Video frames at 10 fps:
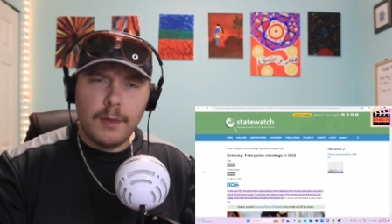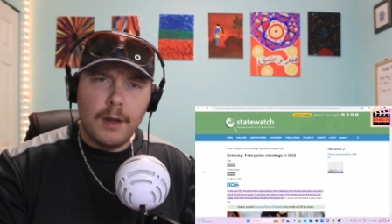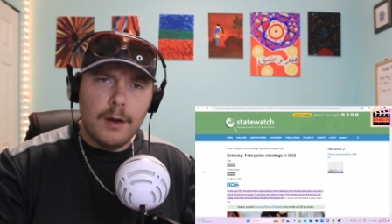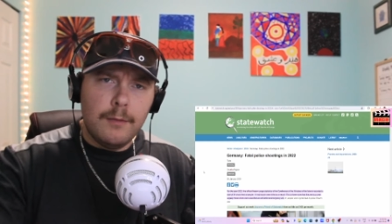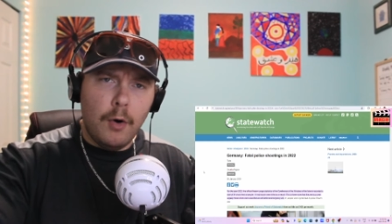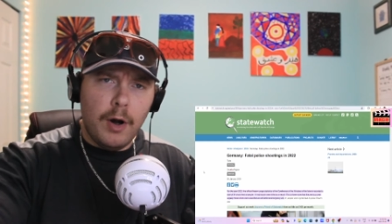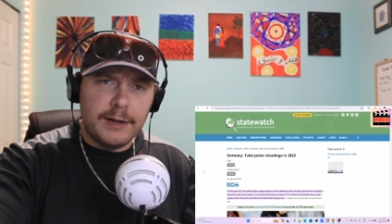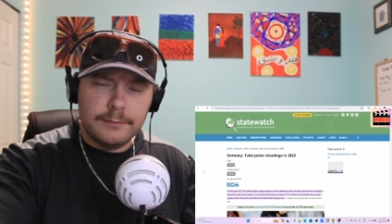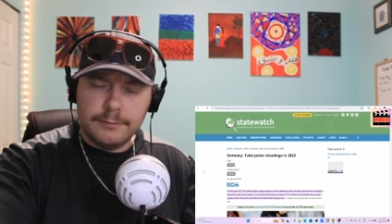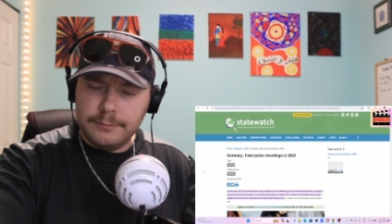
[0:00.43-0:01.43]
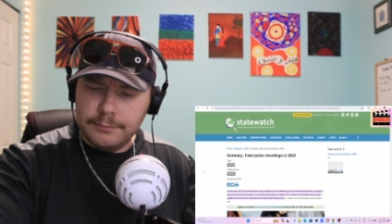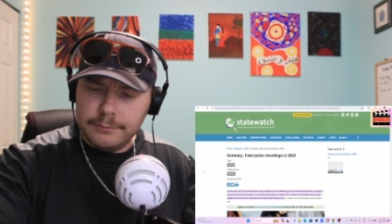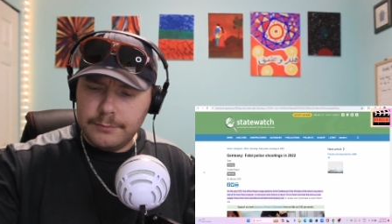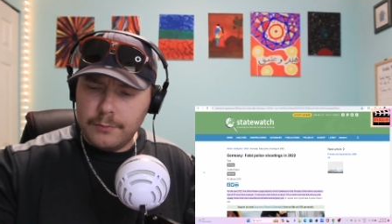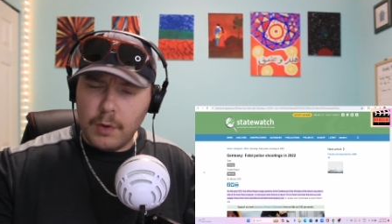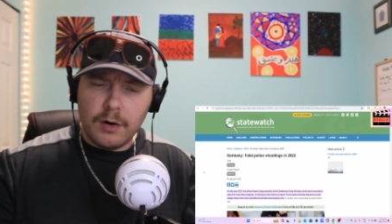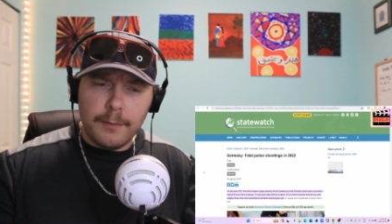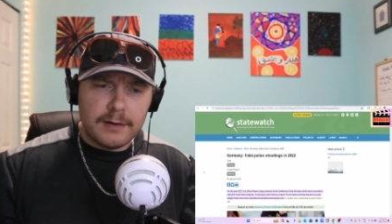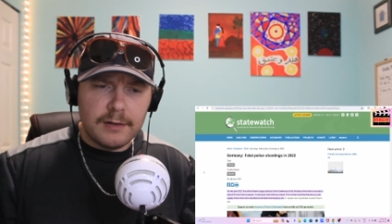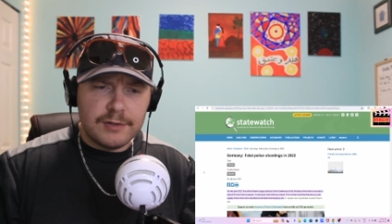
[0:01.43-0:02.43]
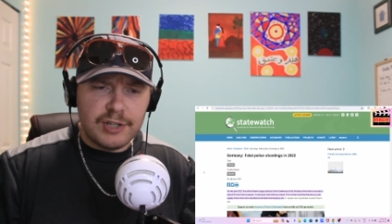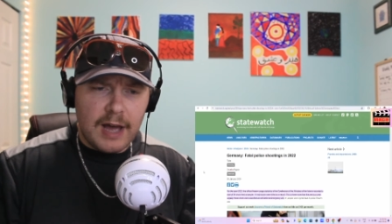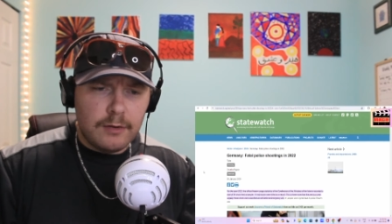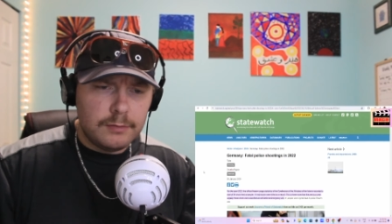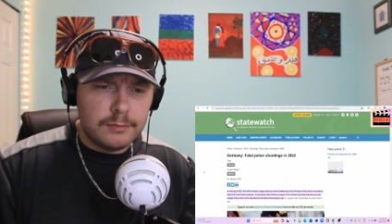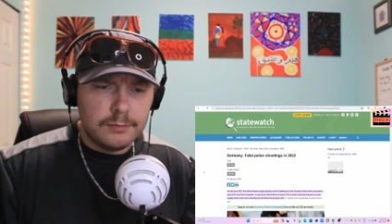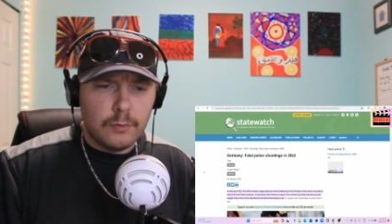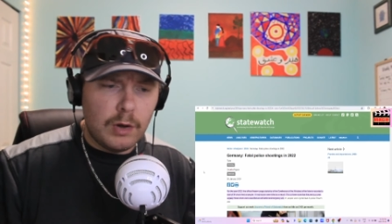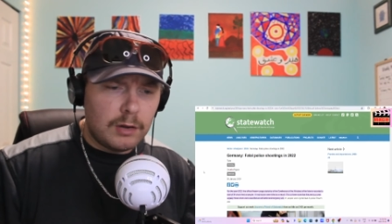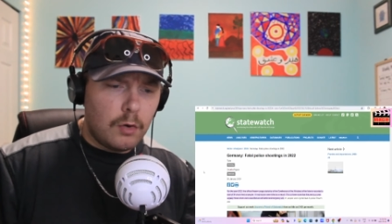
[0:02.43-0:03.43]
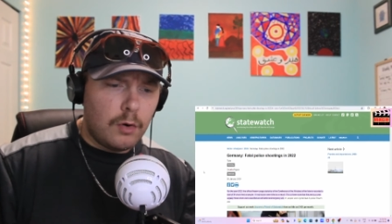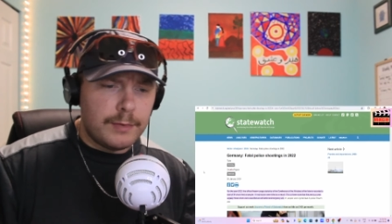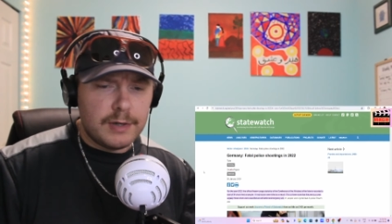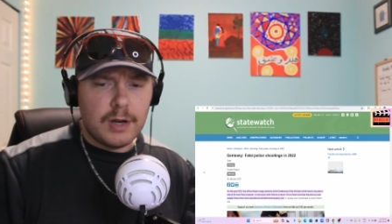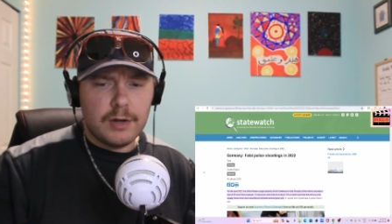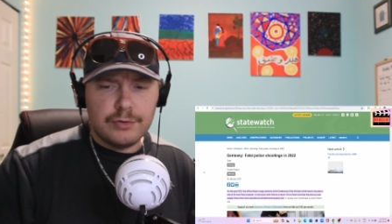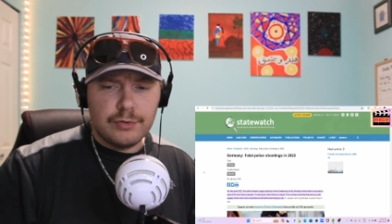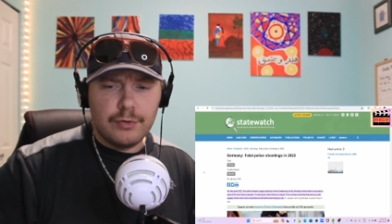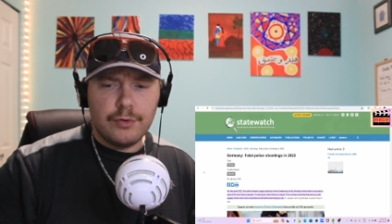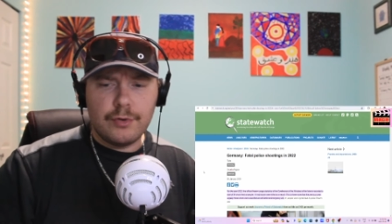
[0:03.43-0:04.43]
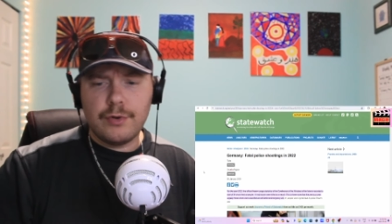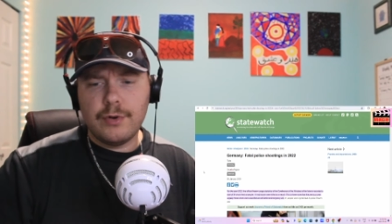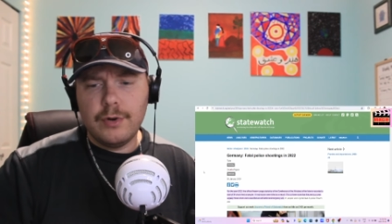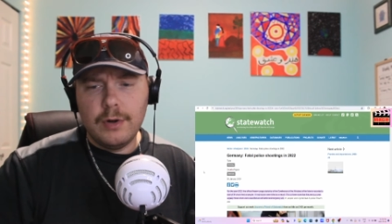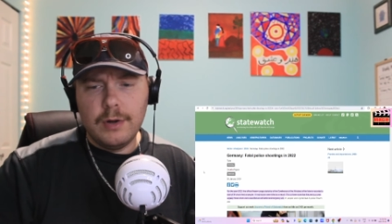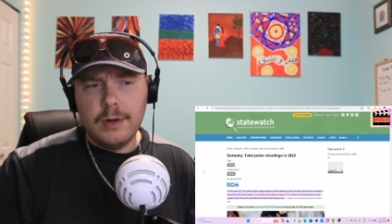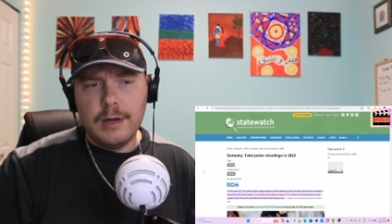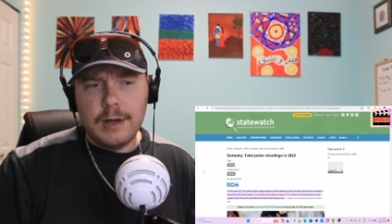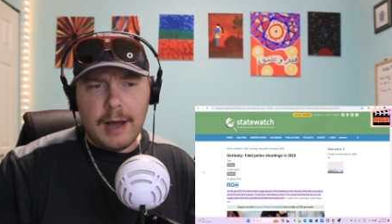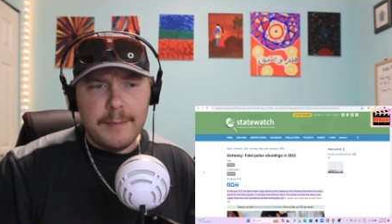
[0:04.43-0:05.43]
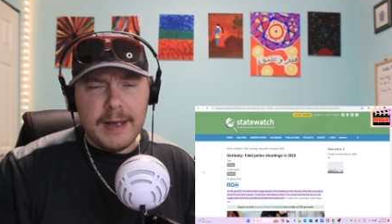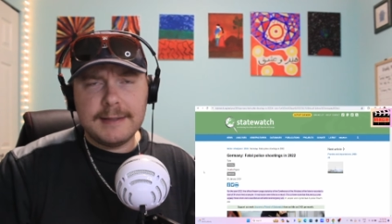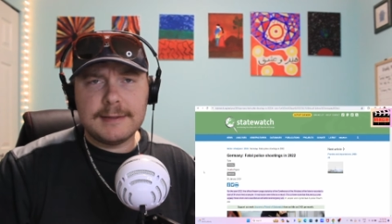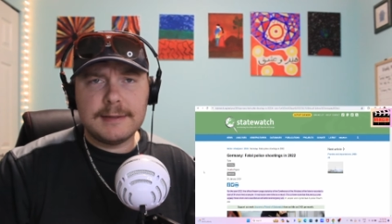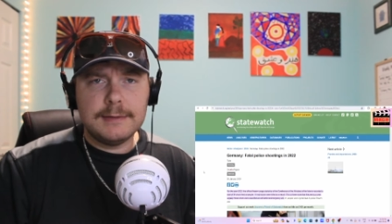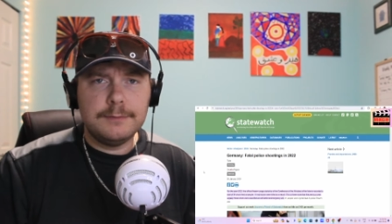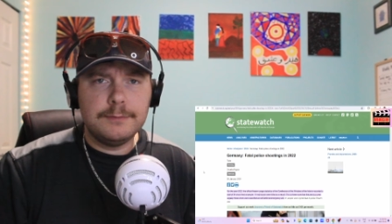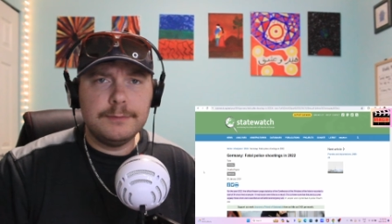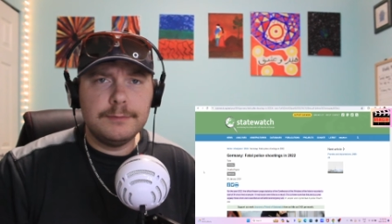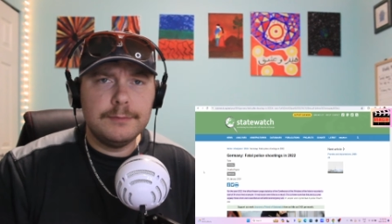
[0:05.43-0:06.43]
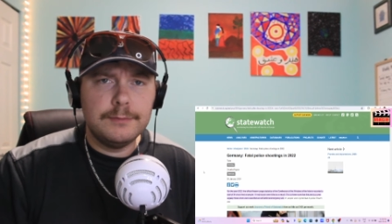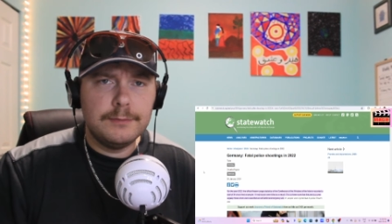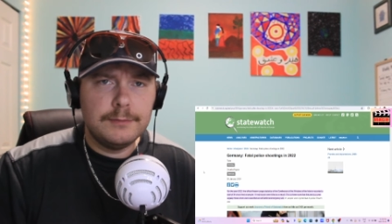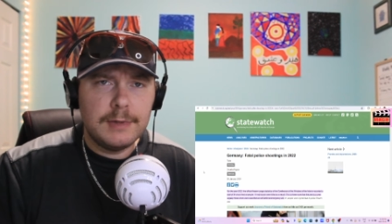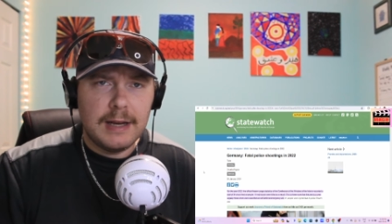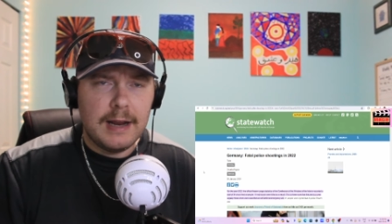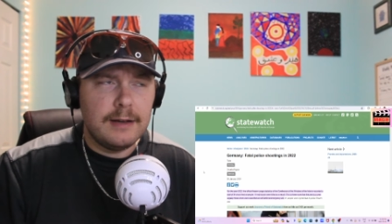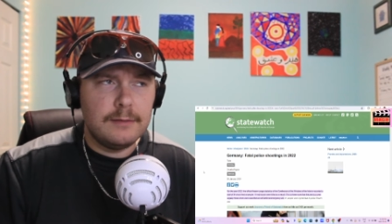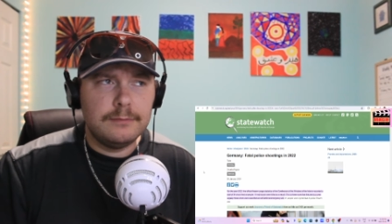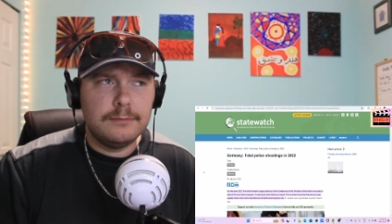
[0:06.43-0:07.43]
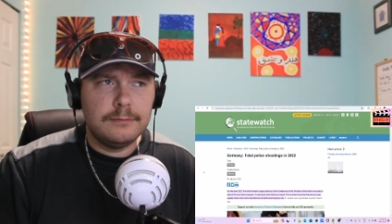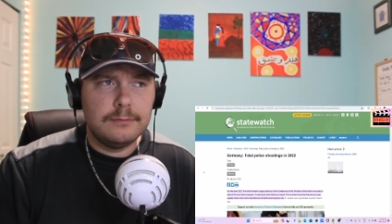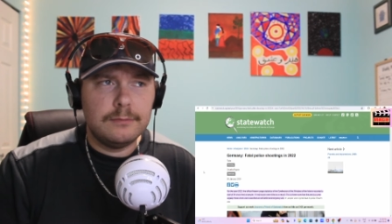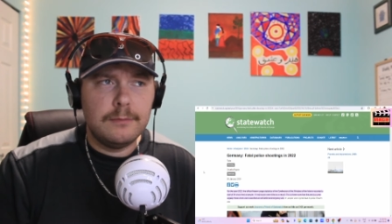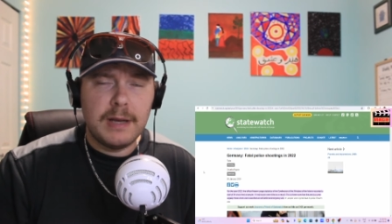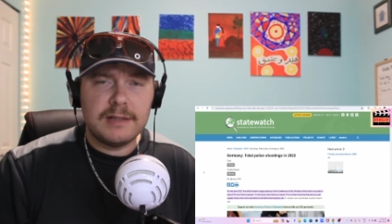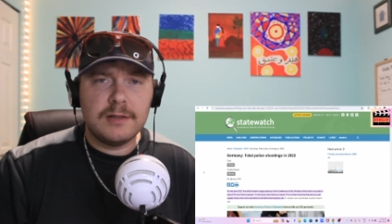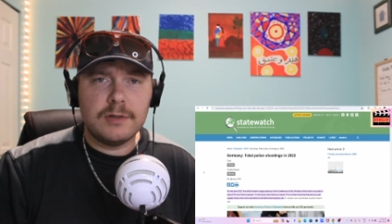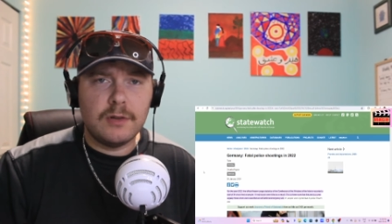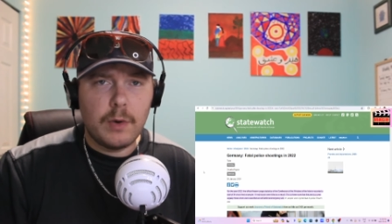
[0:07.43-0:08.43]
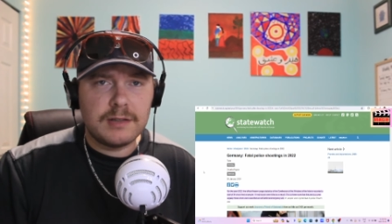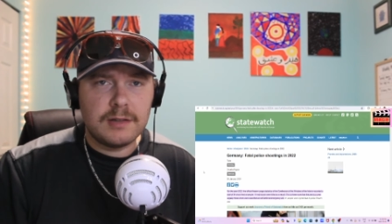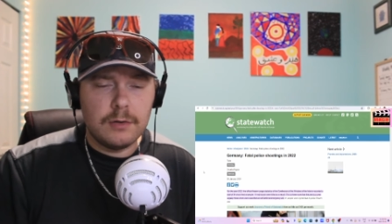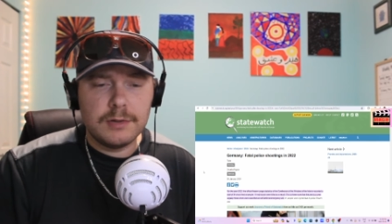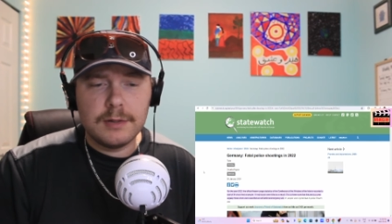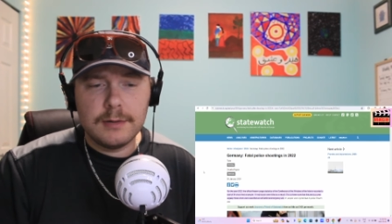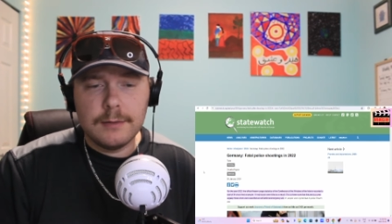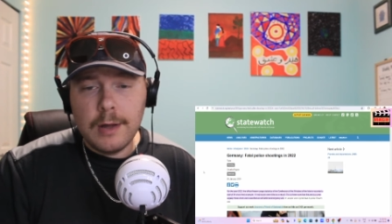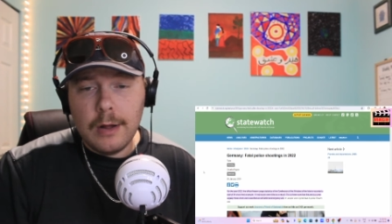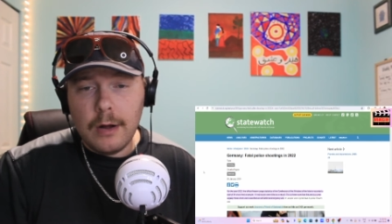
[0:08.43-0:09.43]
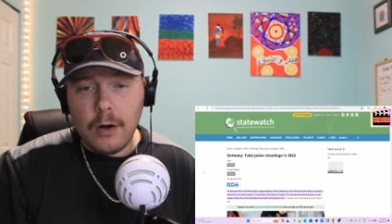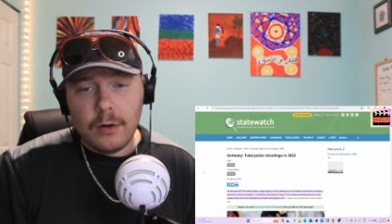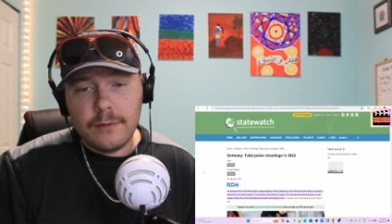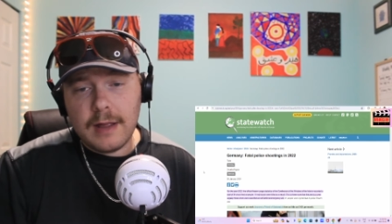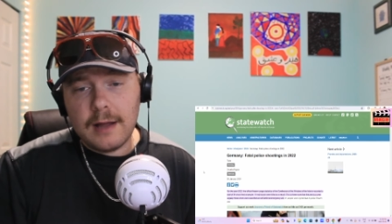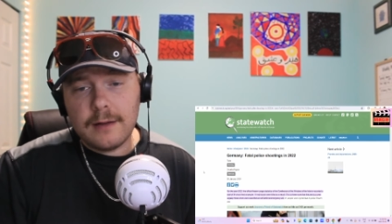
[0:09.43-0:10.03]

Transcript: Moin, welcome back to the channel. Welkommen zurück. I'm Mace, Canadian, best host on the West Coast. All of that.